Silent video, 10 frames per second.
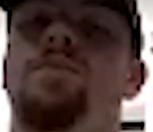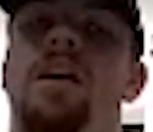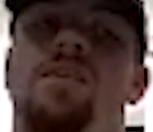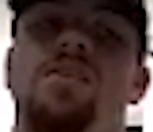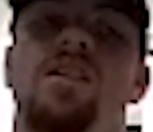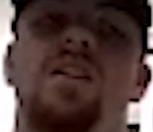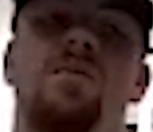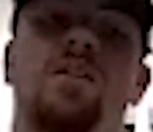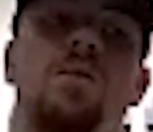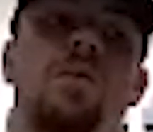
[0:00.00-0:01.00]
as a team.
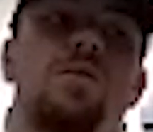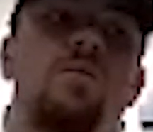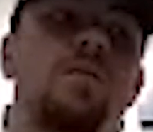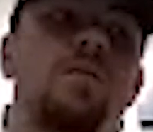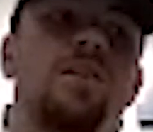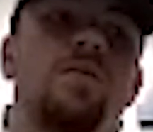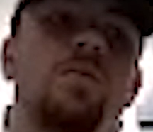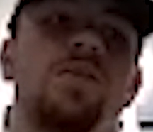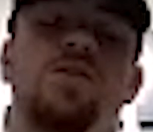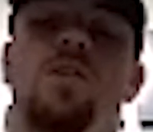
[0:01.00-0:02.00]
You know,
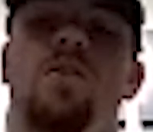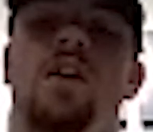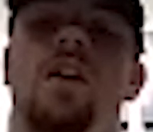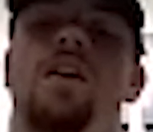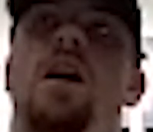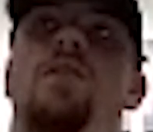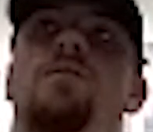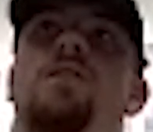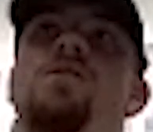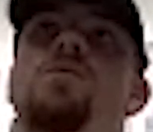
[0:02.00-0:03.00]
we still have a lot of
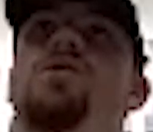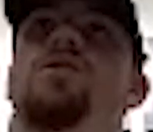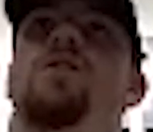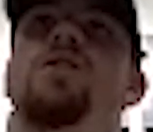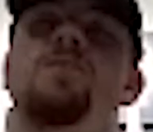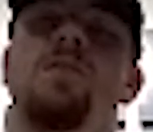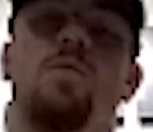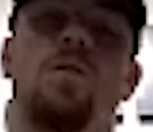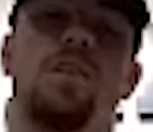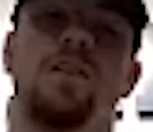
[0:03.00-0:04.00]
confidence. We're still the team that
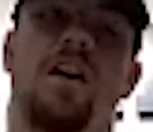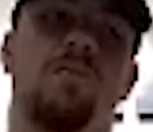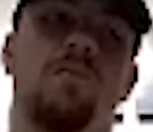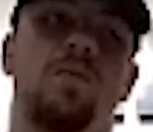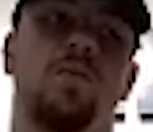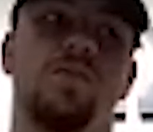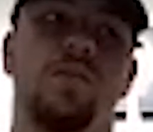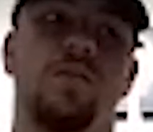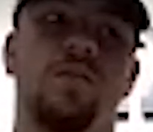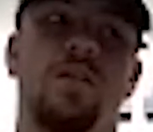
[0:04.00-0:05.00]
won the Cotton Bowl.
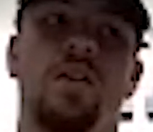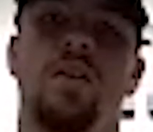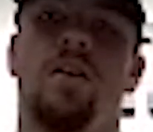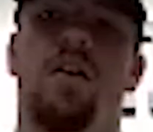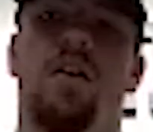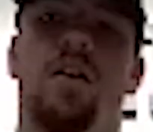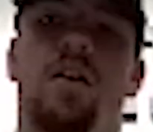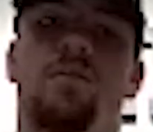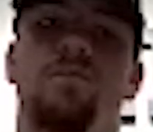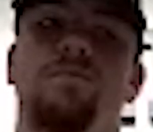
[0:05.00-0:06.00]
So,
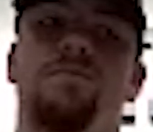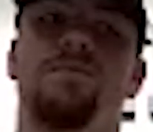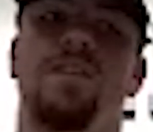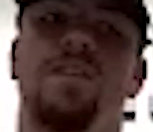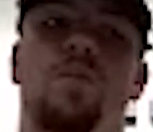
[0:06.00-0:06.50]
you know,